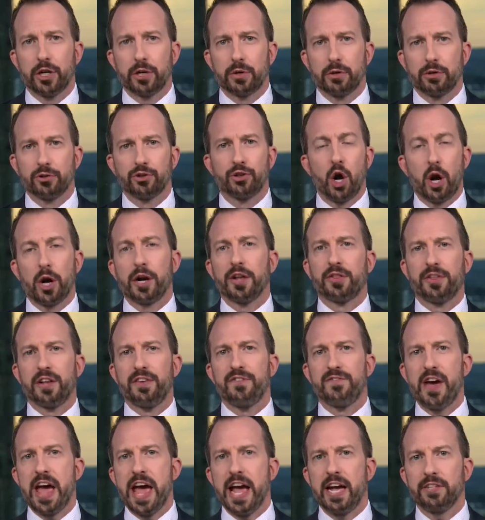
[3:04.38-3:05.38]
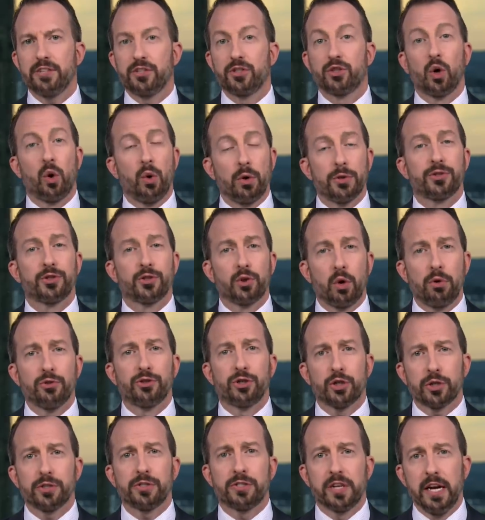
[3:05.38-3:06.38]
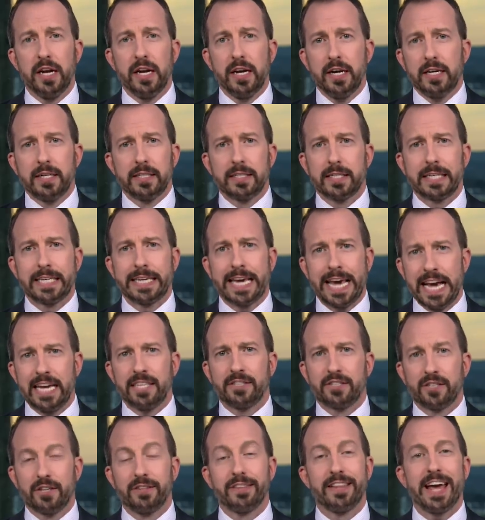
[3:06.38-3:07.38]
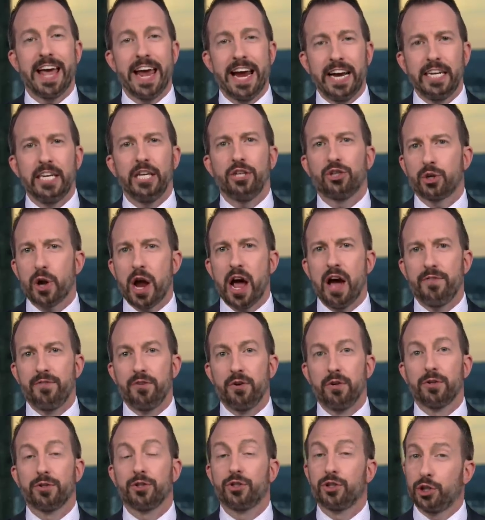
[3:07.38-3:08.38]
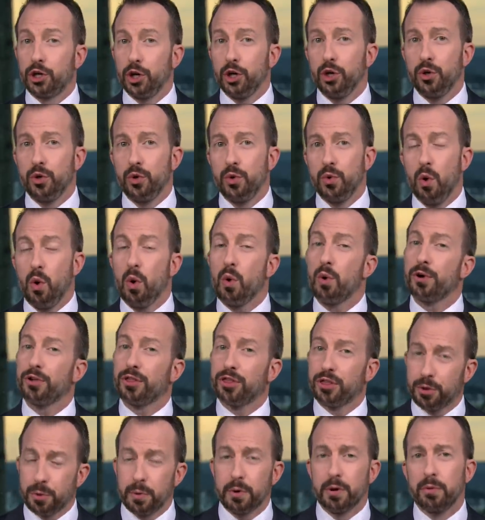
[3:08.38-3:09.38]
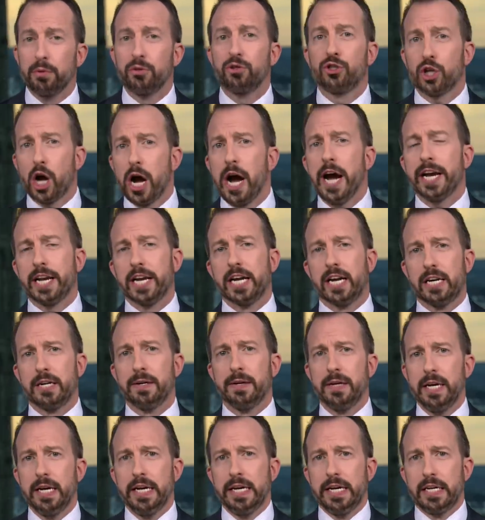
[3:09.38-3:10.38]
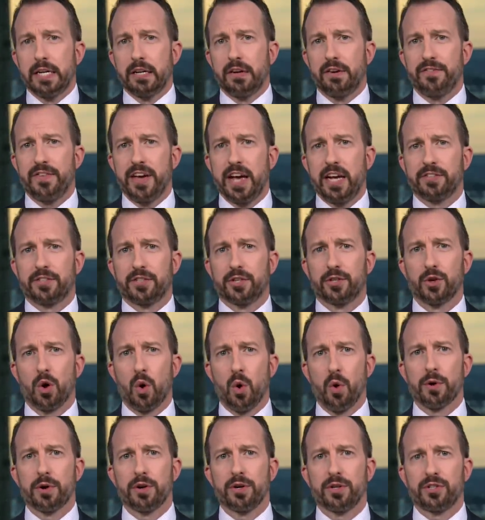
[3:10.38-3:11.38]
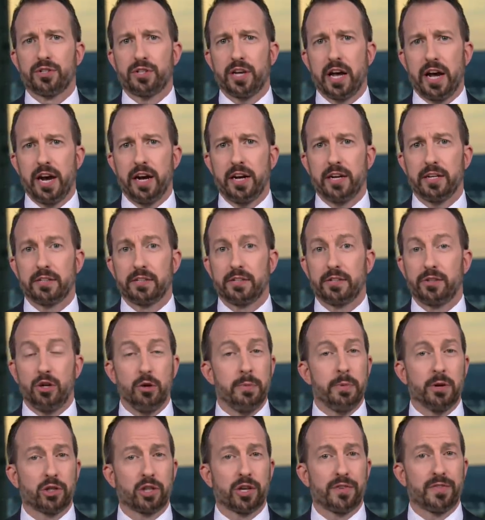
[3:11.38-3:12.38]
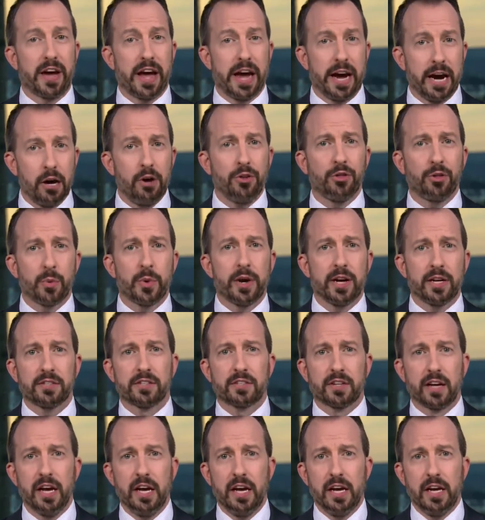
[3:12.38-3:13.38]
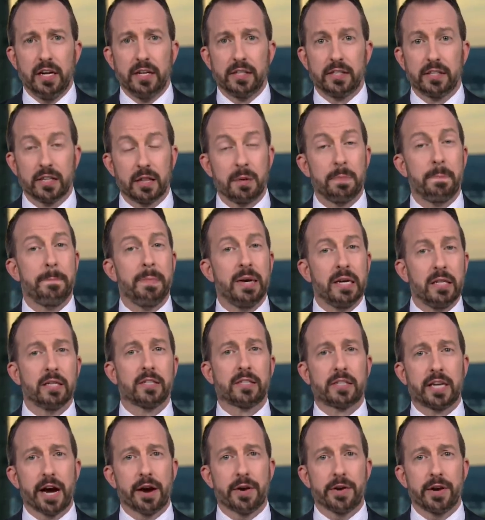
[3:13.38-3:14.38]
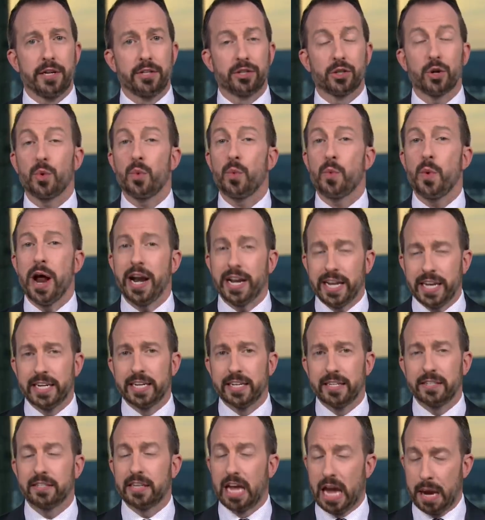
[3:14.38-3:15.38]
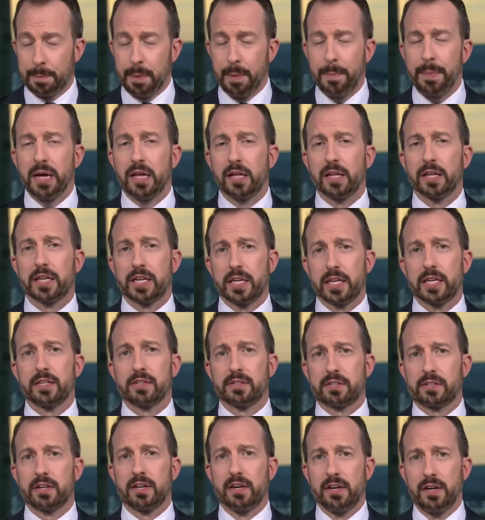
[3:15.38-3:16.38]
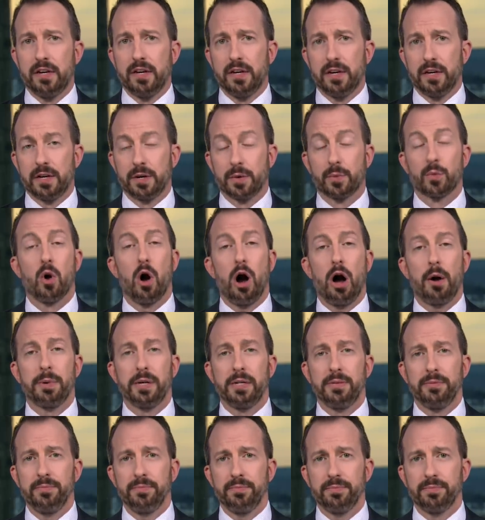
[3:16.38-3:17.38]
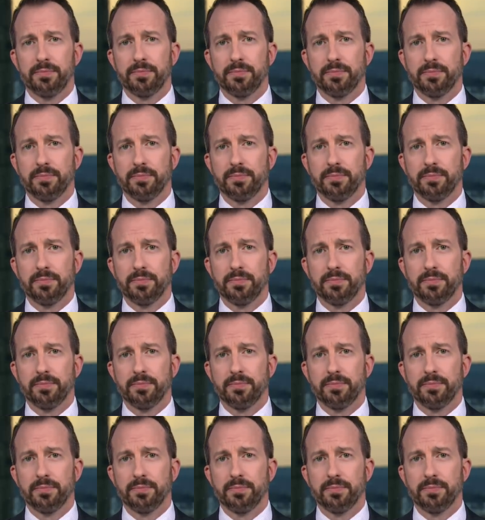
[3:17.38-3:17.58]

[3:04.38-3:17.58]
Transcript: General Jonathan Vance, told soldiers to cancel any travel to or through China. Vance's order said it's too much of a health risk to the military's readiness capabilities. Robin.